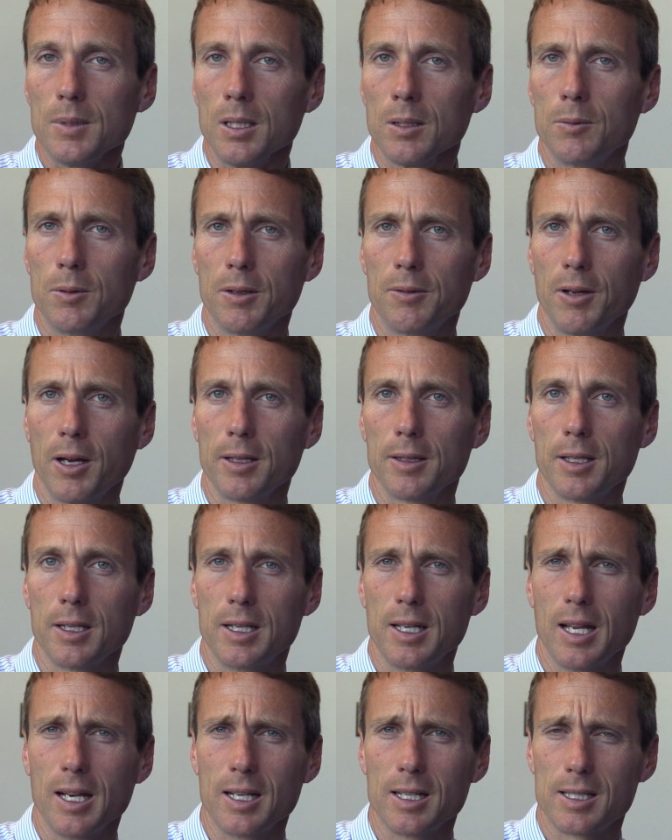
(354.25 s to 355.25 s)
We've had the
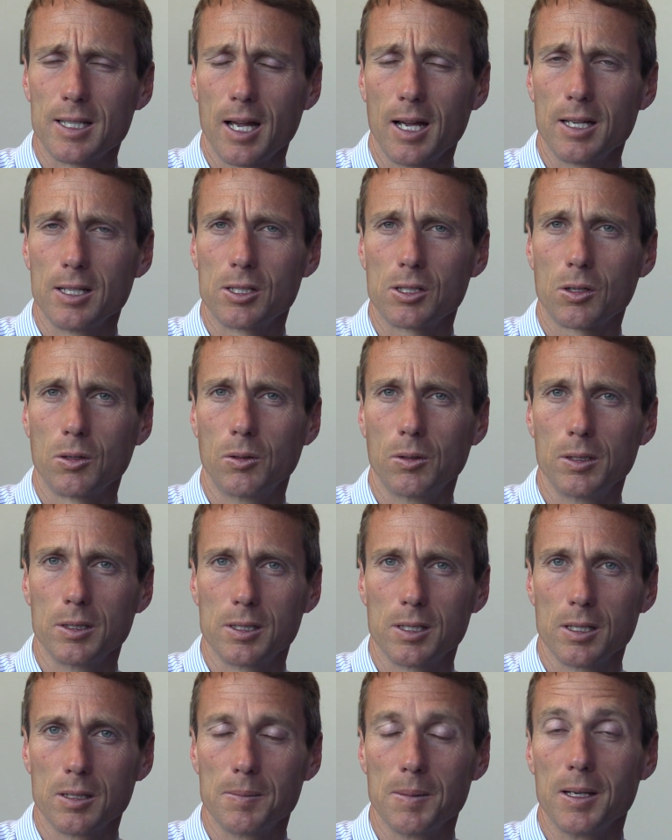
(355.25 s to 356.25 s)
data science
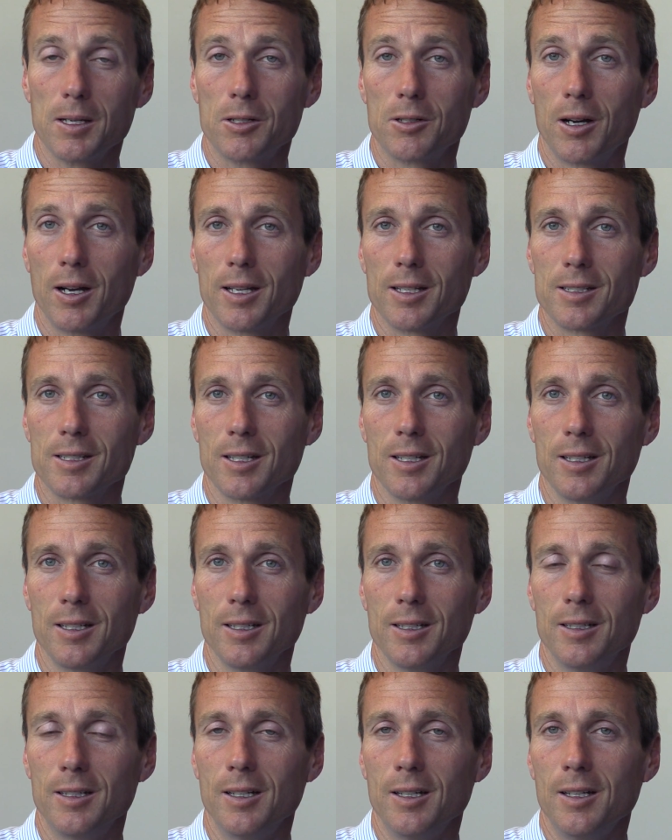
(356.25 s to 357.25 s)
course that's been
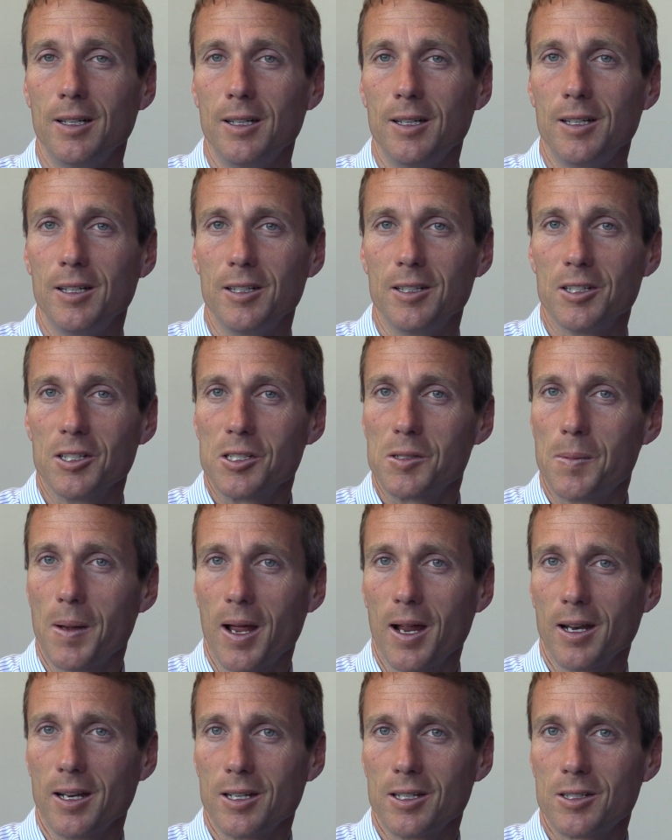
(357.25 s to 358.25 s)
translated into
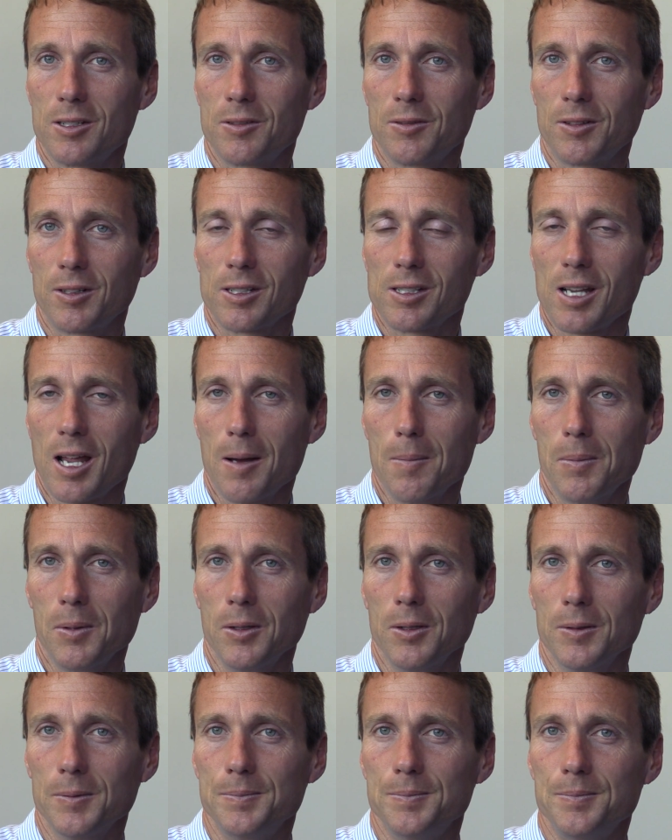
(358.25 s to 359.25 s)
Spanish, for
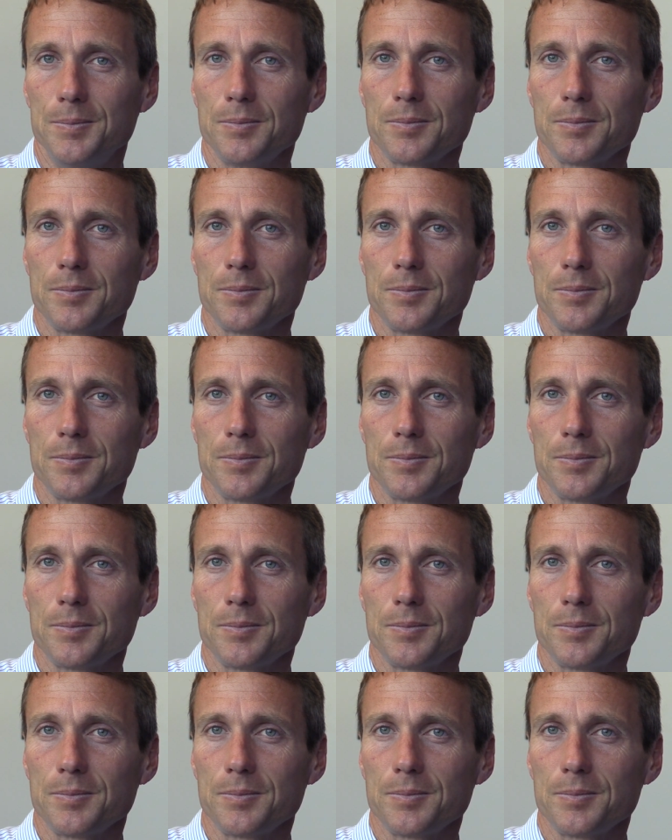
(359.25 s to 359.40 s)
example,